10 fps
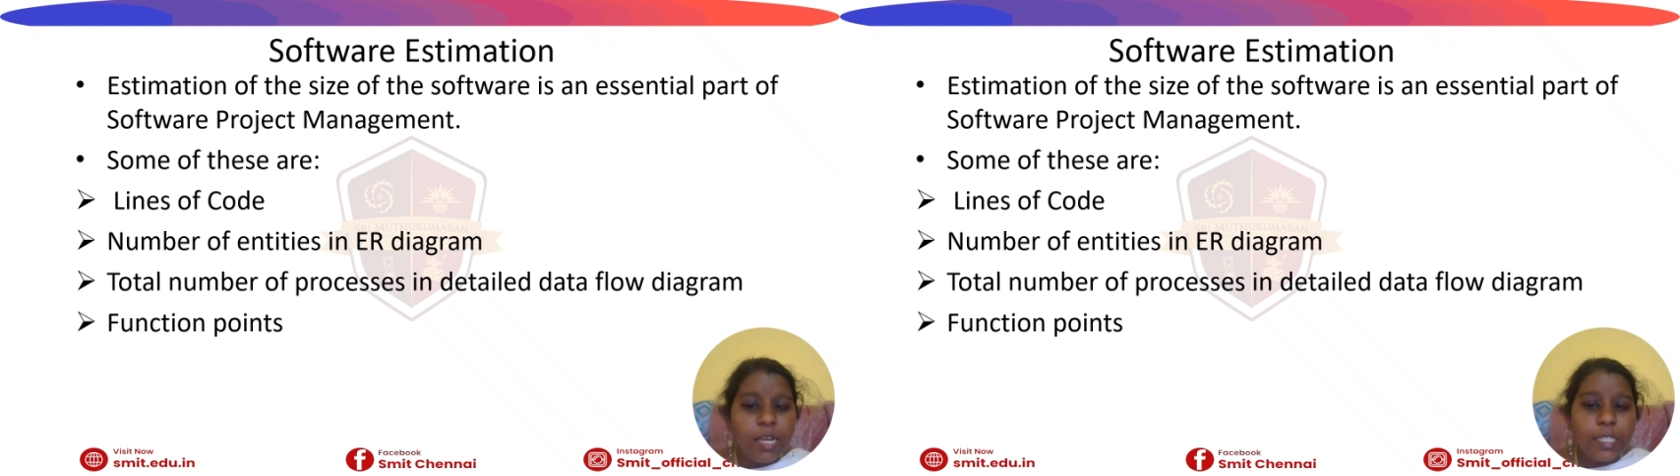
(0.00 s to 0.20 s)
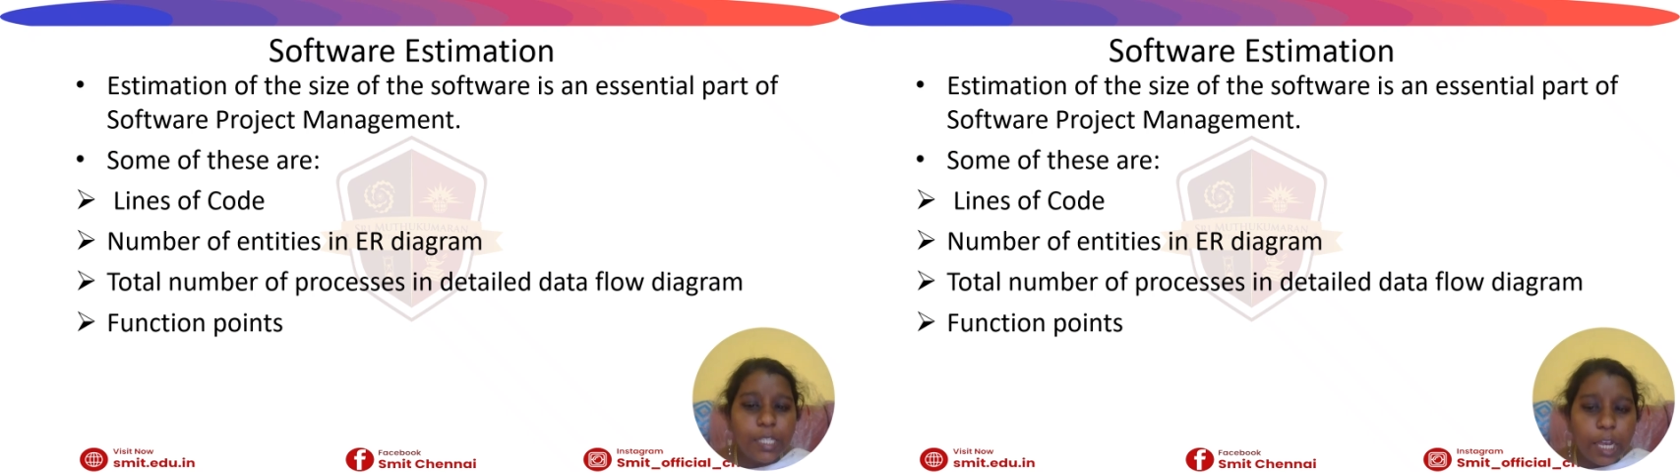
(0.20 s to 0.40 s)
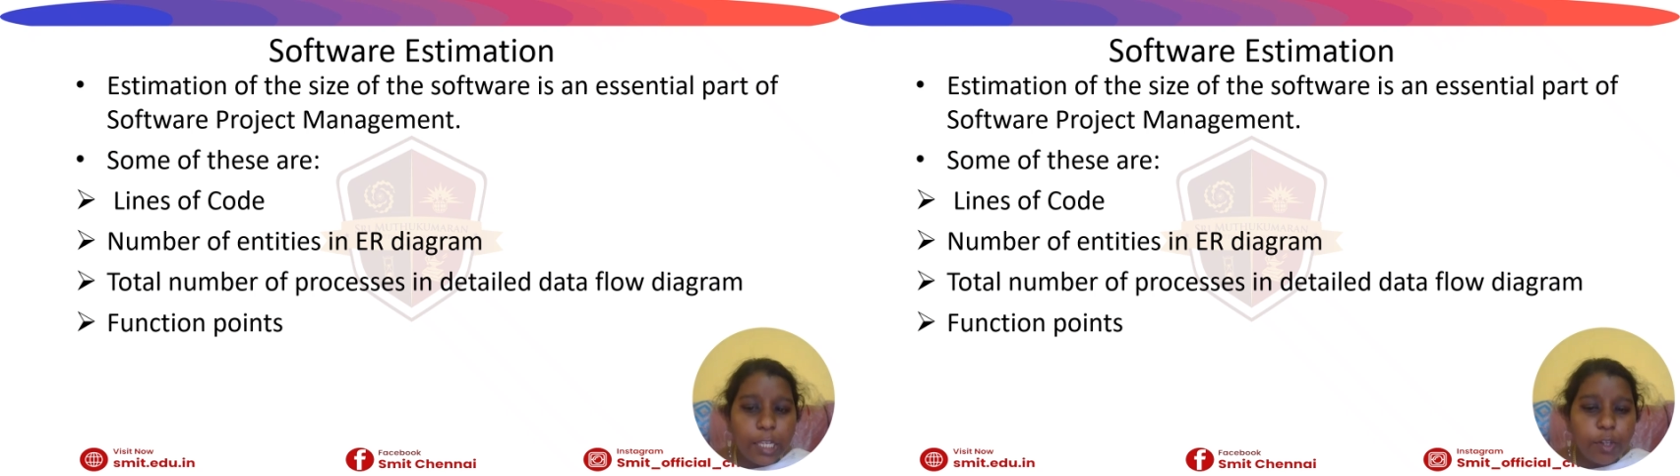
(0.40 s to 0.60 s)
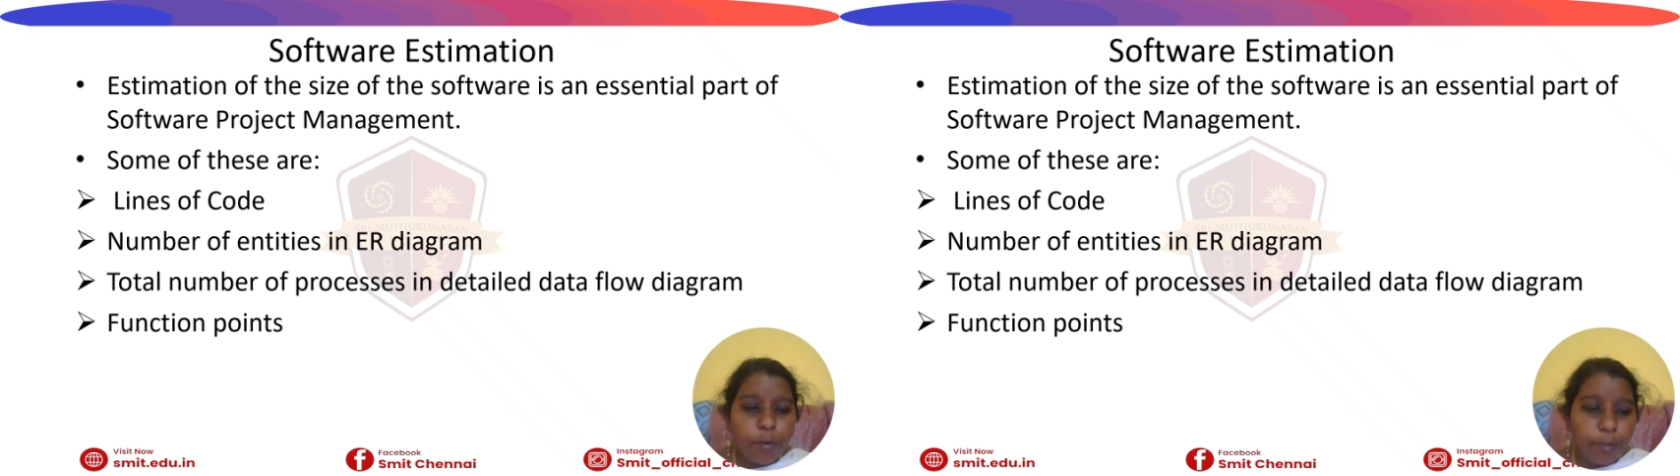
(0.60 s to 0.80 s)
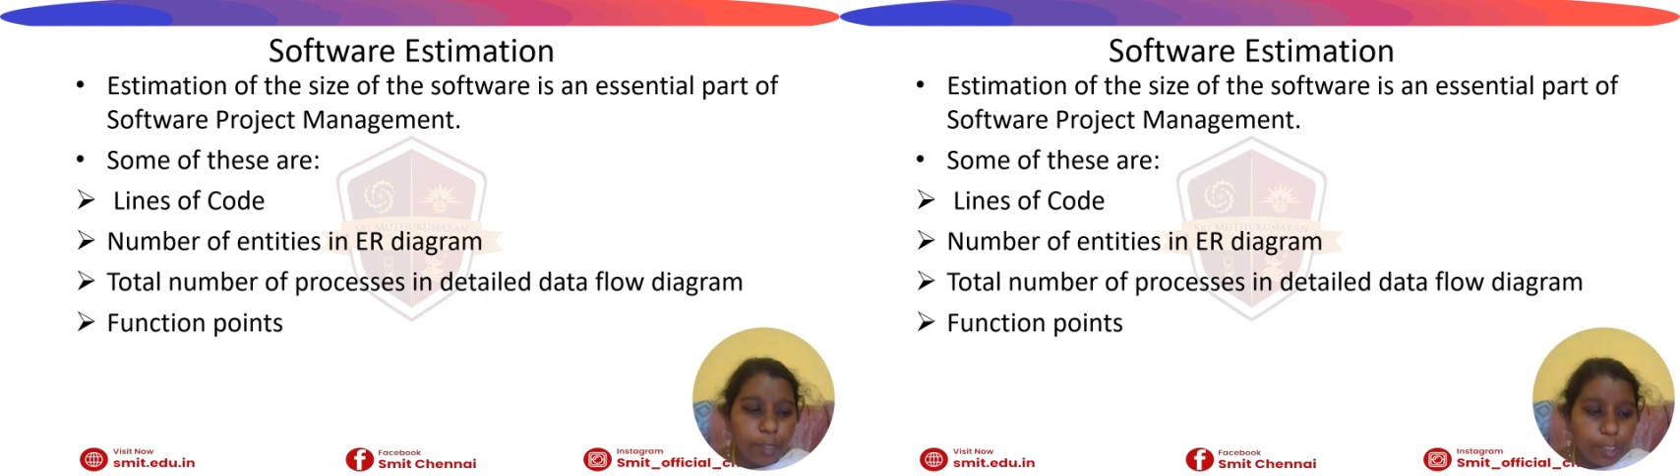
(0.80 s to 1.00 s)
size
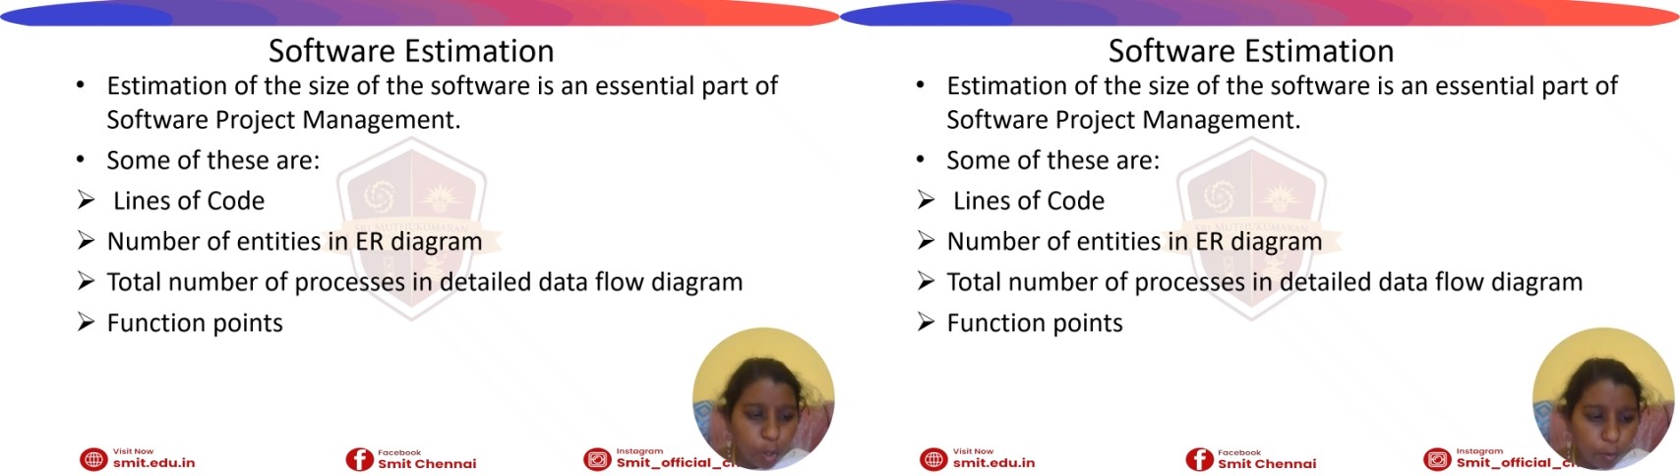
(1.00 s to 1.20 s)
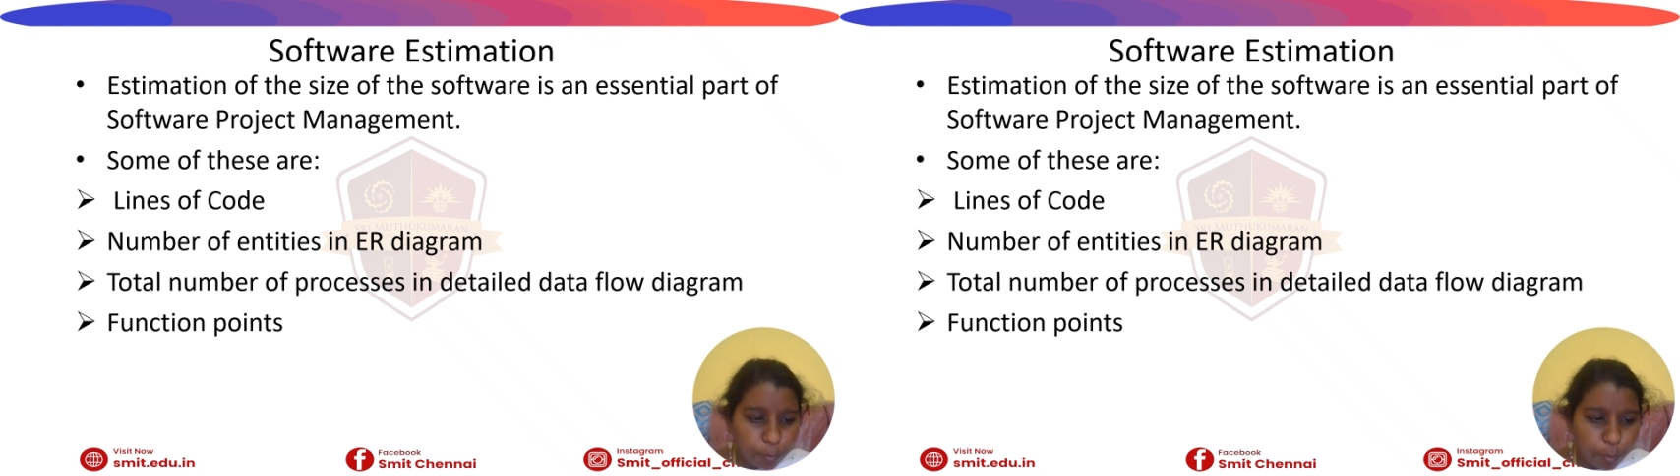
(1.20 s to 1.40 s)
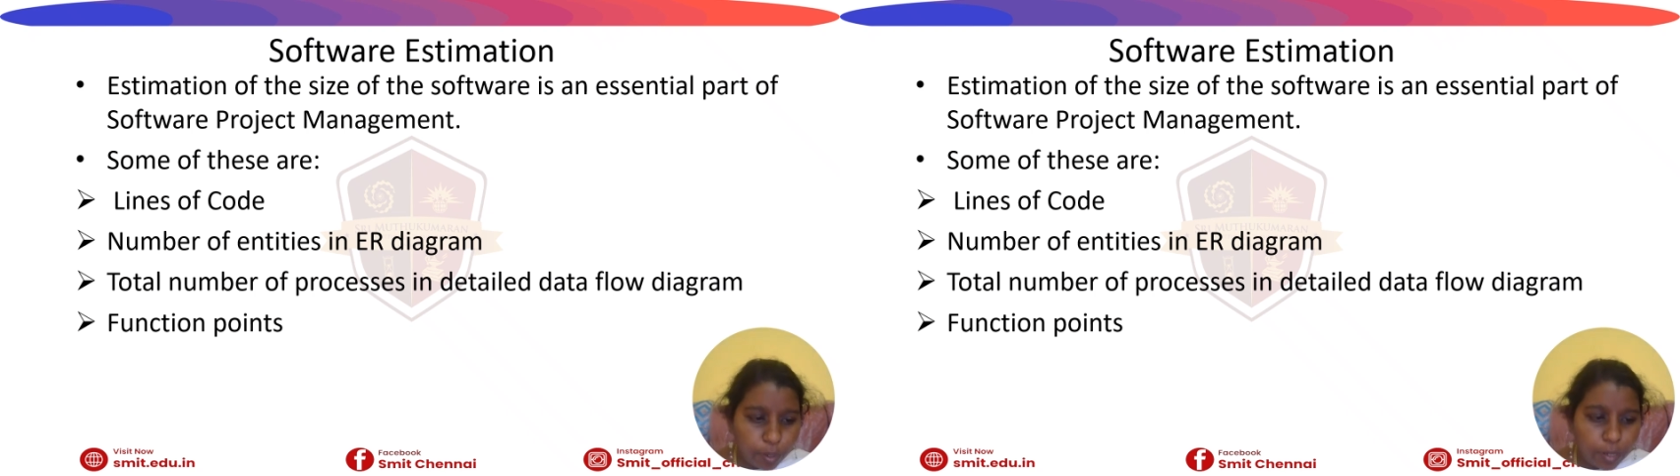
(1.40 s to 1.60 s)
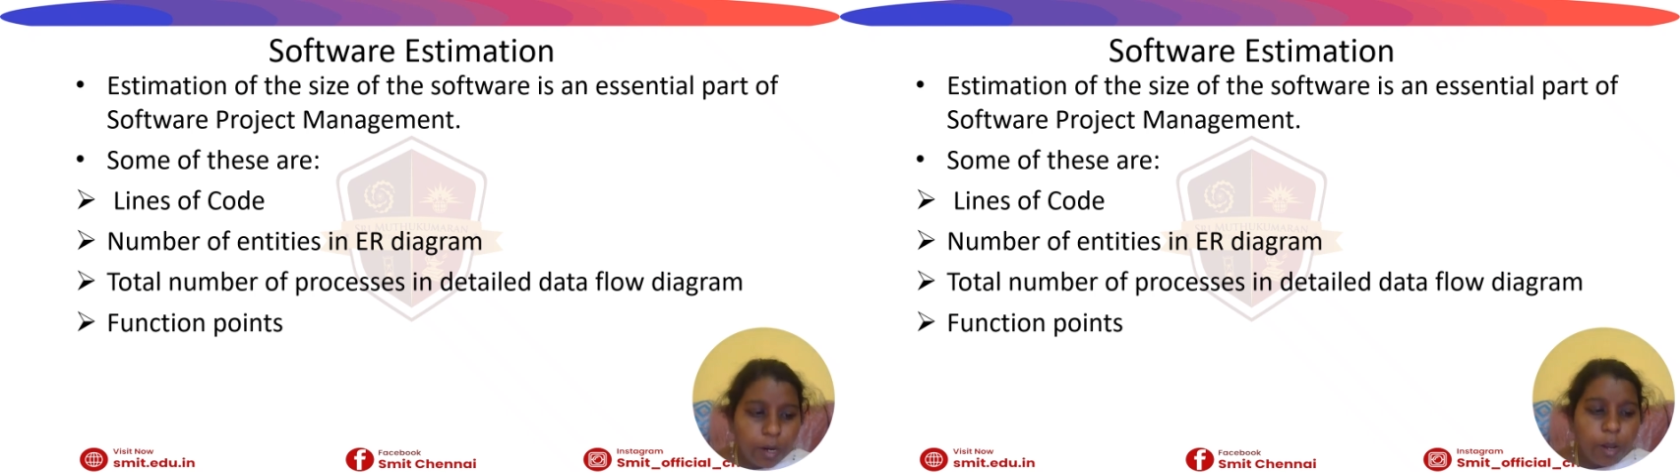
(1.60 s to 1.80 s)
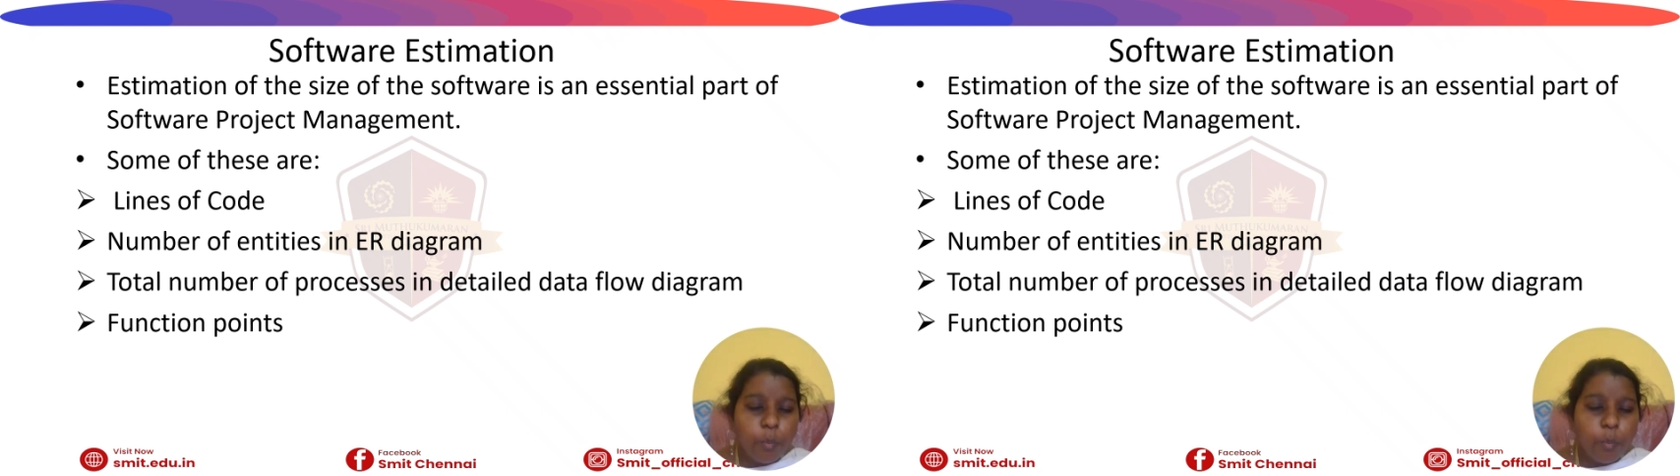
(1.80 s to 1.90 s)
of the software.